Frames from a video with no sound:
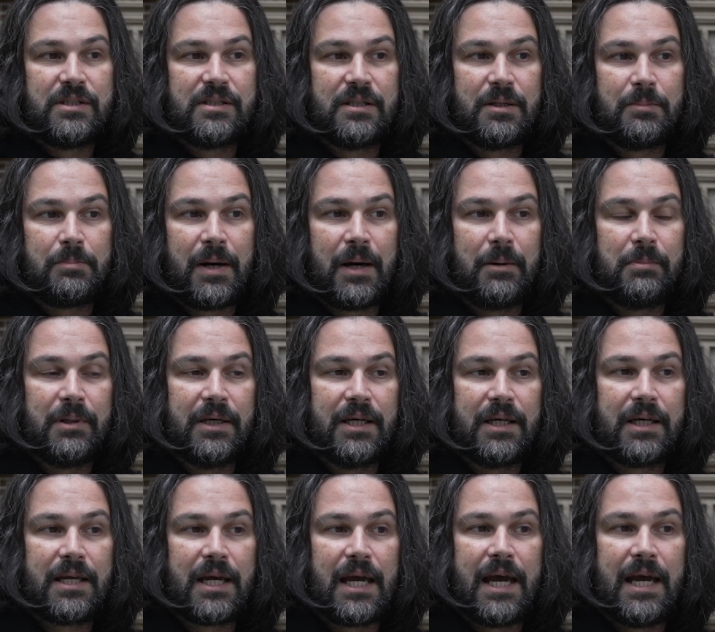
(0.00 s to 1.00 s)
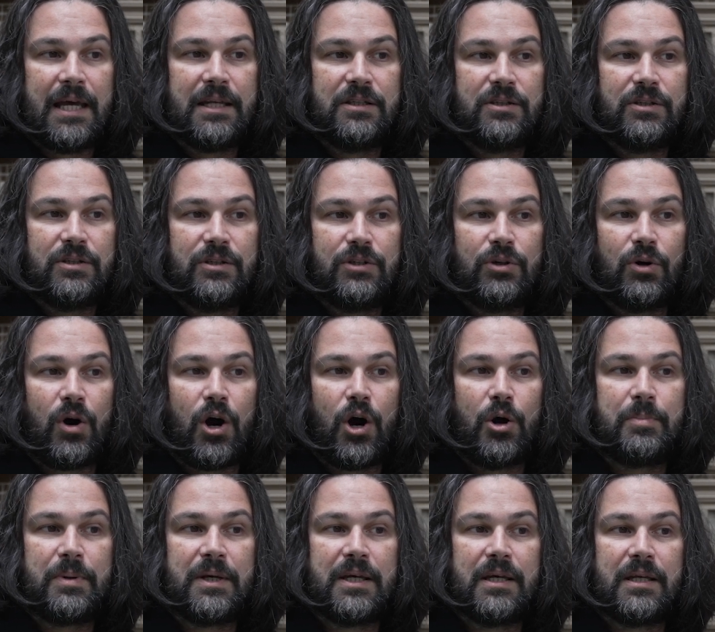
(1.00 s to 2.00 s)
to the public, and you're
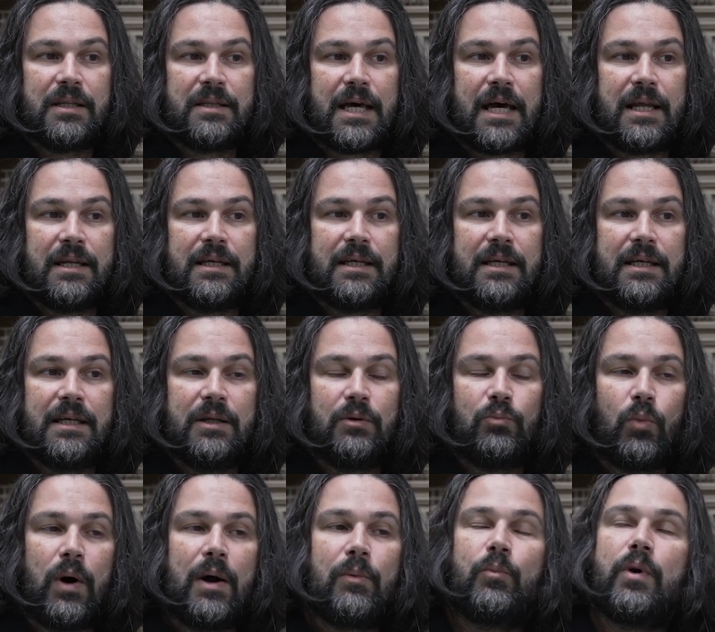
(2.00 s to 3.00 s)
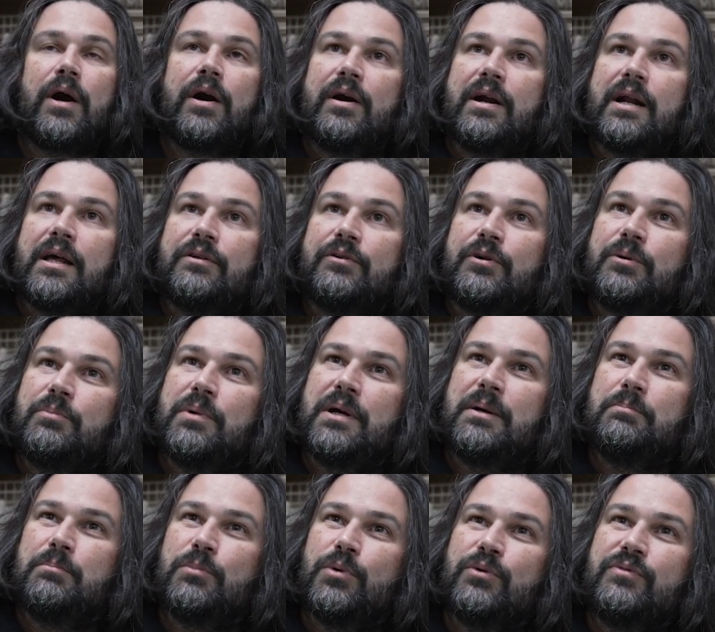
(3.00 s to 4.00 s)
hoping that in one way or another
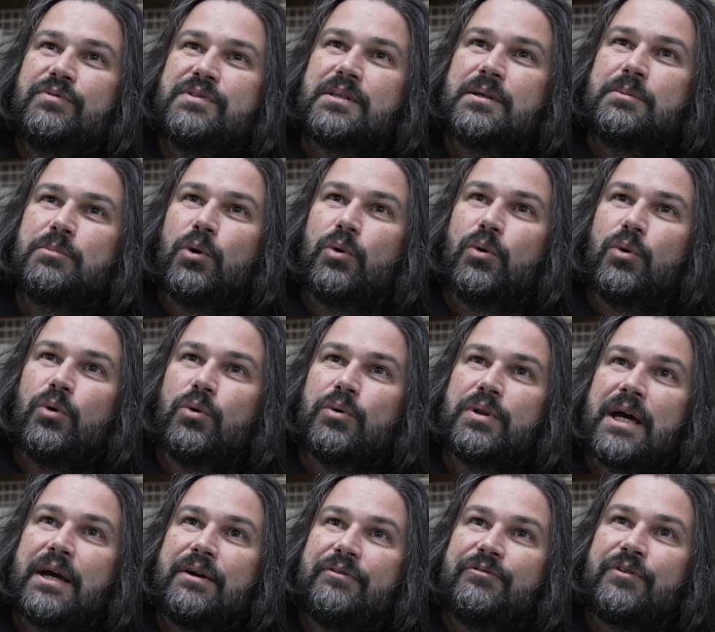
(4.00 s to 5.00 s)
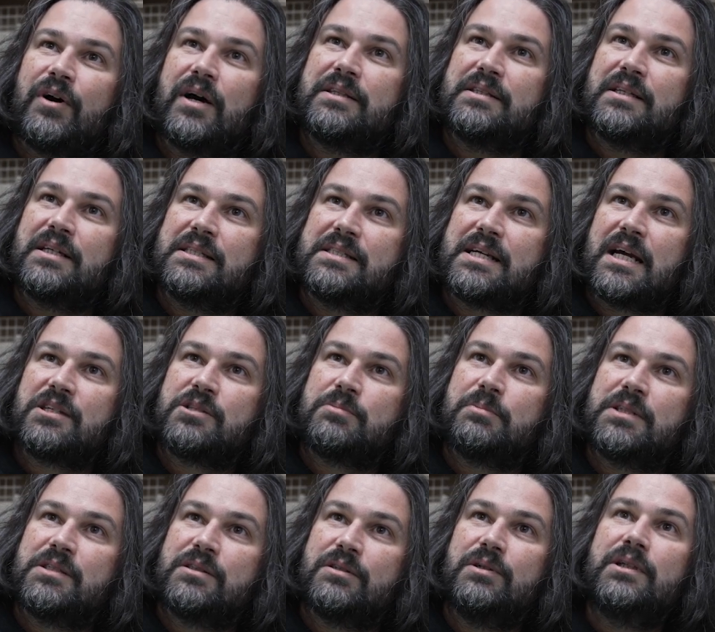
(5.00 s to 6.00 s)
it moves them, or they find an
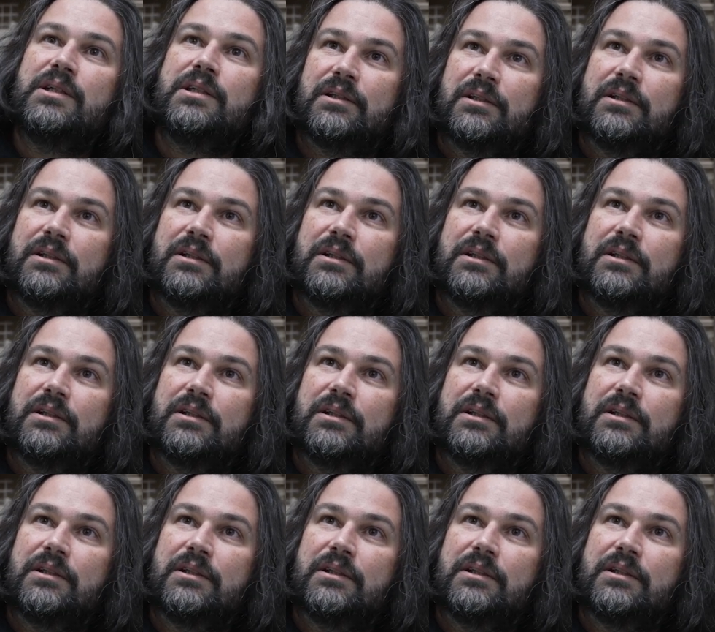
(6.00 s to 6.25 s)
attachment to it.